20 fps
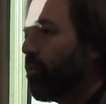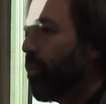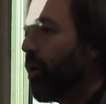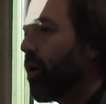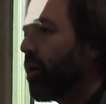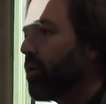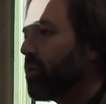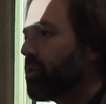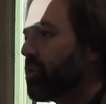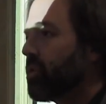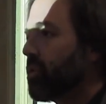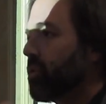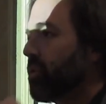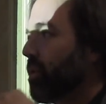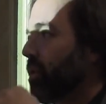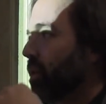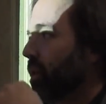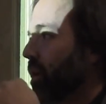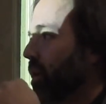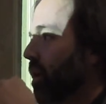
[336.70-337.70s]
its parts
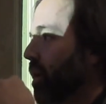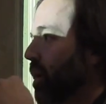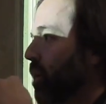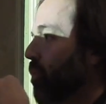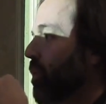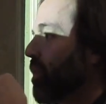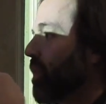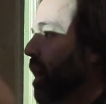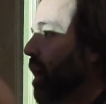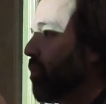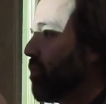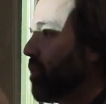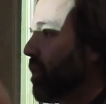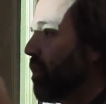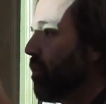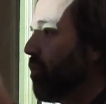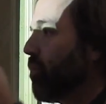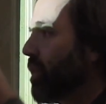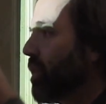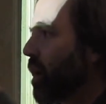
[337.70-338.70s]

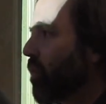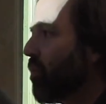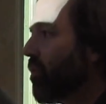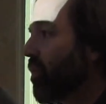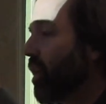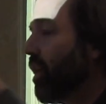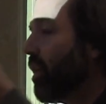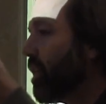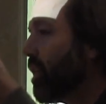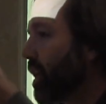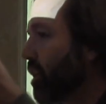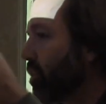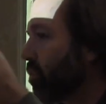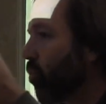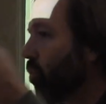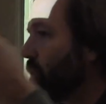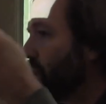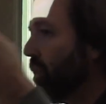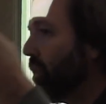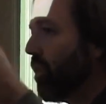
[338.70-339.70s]
without seeing that
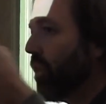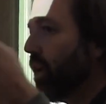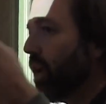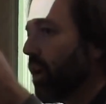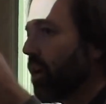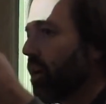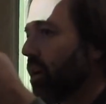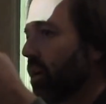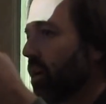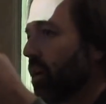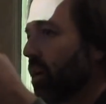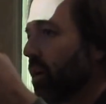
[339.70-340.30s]
it's one thing?